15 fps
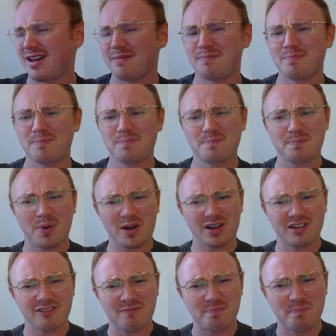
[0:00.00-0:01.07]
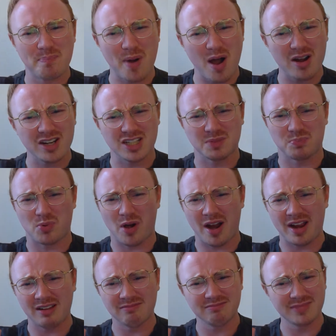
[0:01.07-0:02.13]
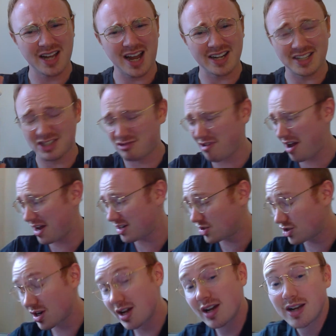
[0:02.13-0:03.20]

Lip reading: a bottle of bug spray. Kind of strange.